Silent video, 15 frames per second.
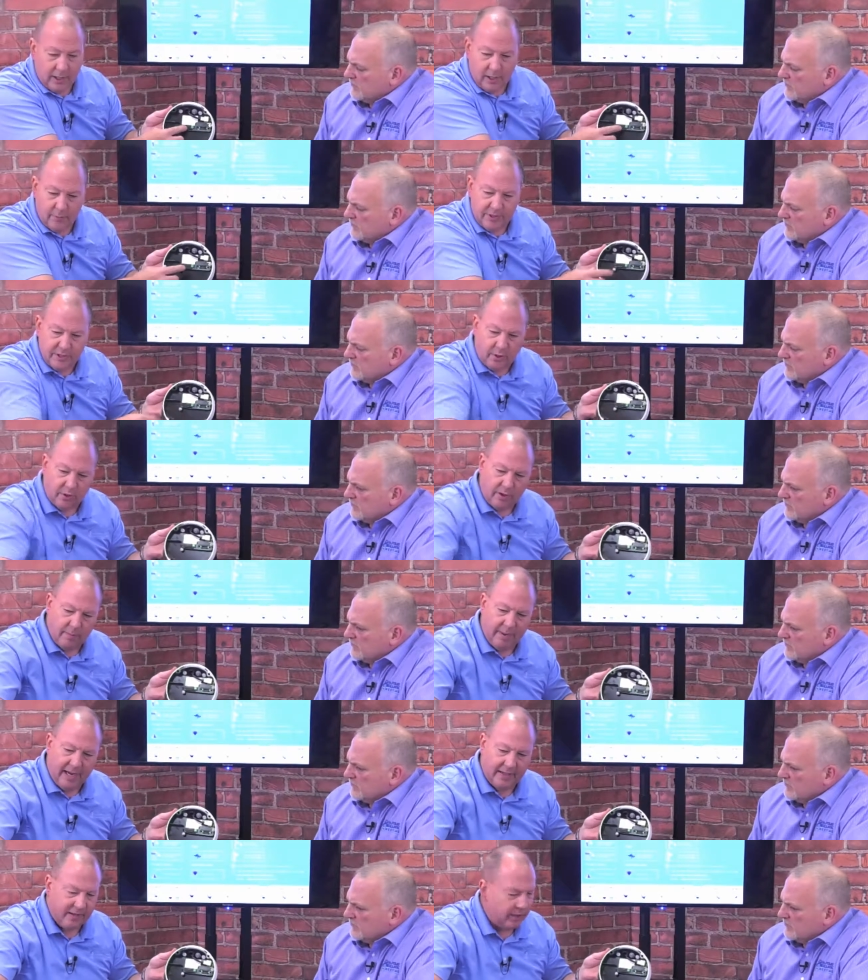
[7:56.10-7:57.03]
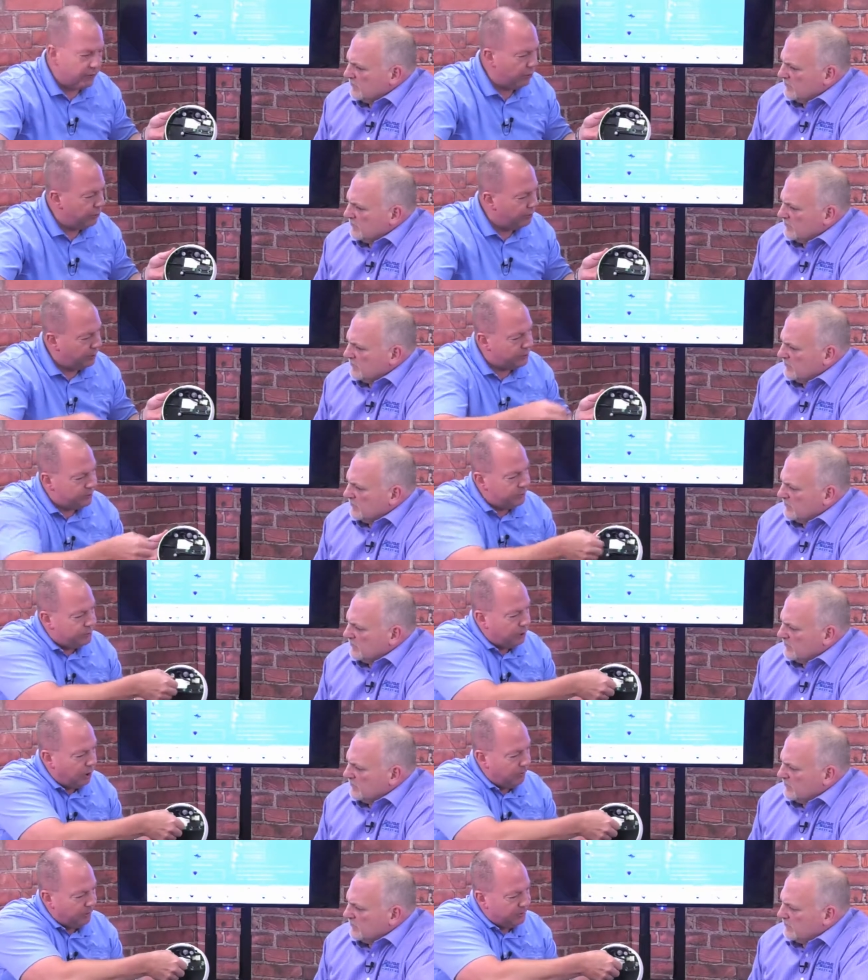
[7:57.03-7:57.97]
Speaker 1: uh, we talked about the, the
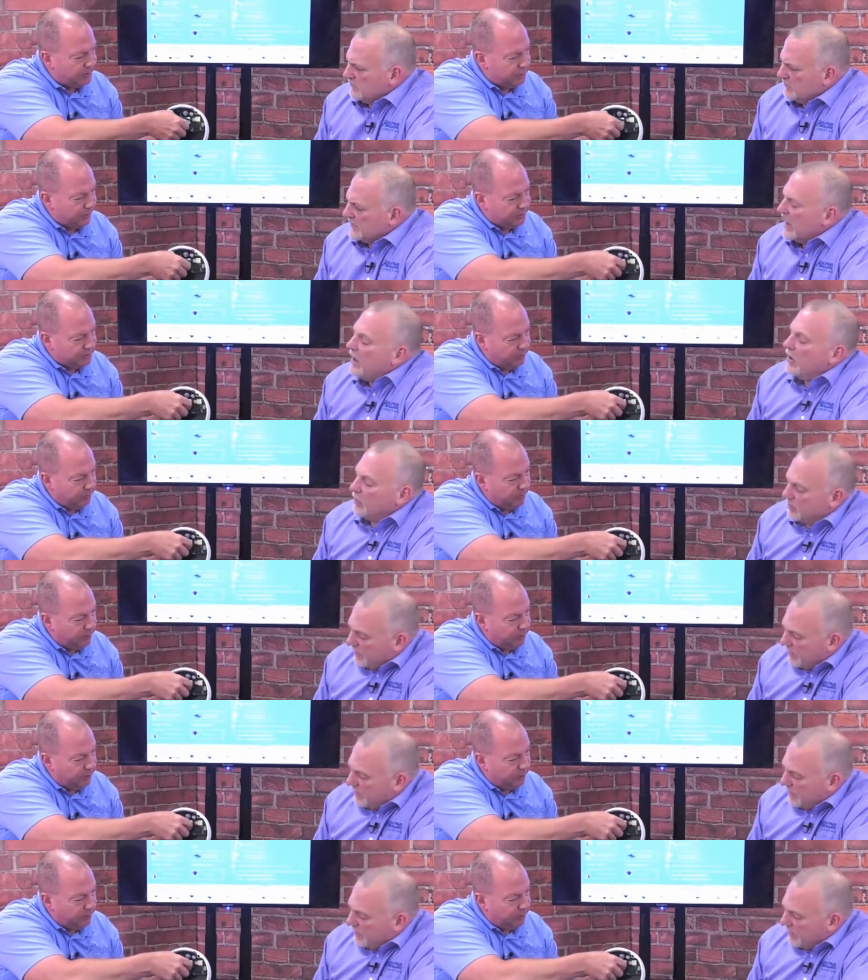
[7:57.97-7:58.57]
two terminal strips, the oh, okay.